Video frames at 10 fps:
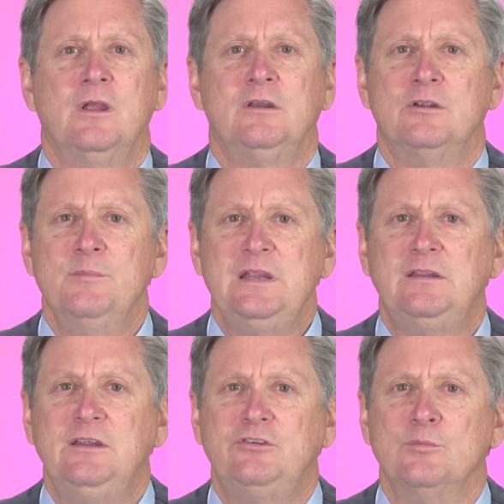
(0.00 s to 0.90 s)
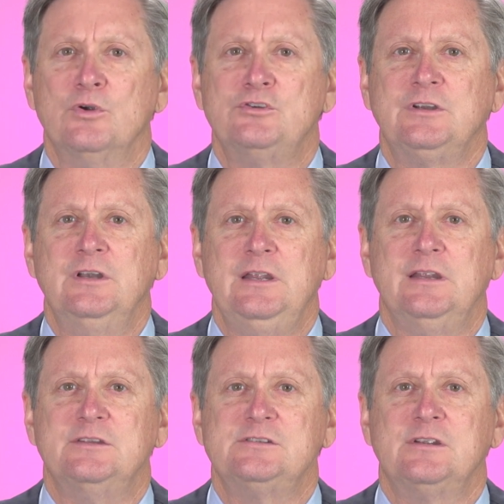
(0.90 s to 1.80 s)
To meet these emerging
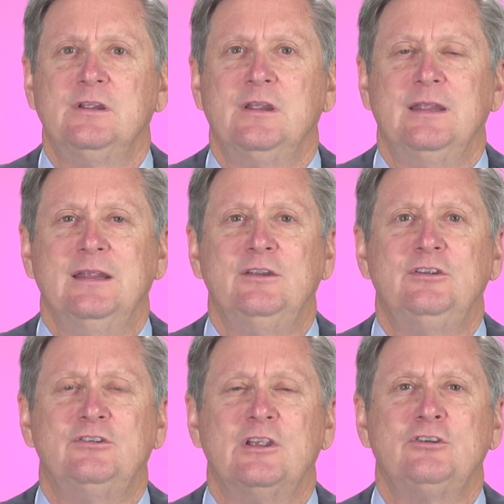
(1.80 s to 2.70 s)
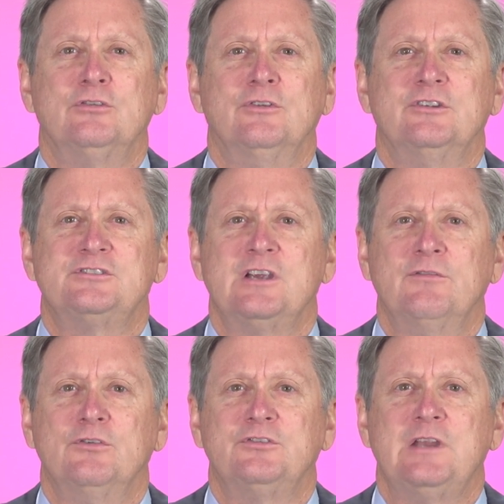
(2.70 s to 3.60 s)
needs, it is essential that
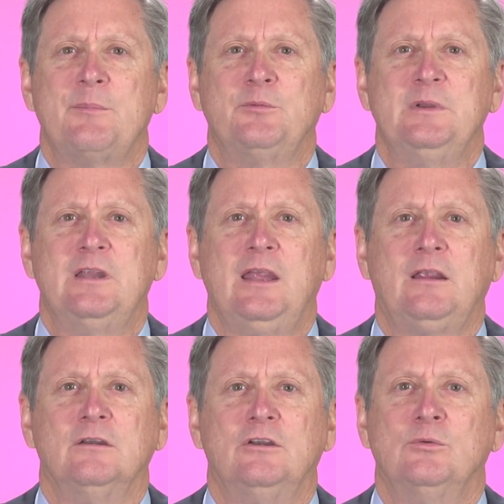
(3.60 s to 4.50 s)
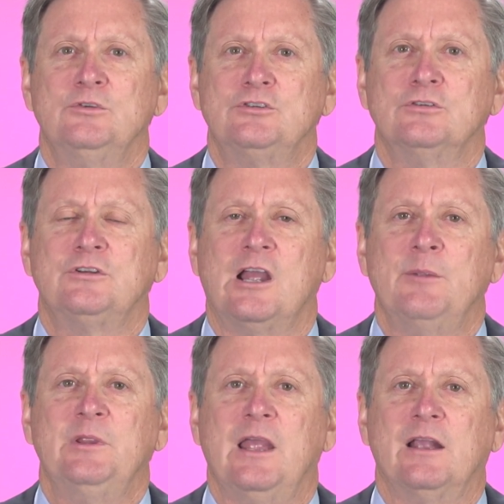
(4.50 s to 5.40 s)
several steps be taken to ensure
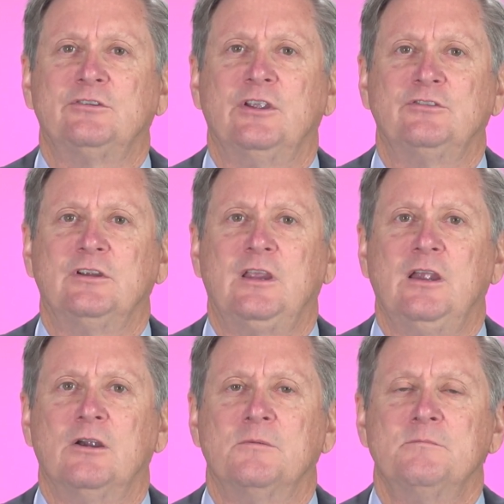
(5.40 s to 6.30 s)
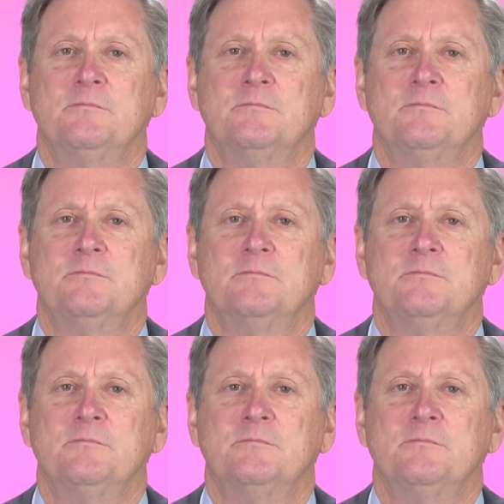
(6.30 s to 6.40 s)
timely access to care.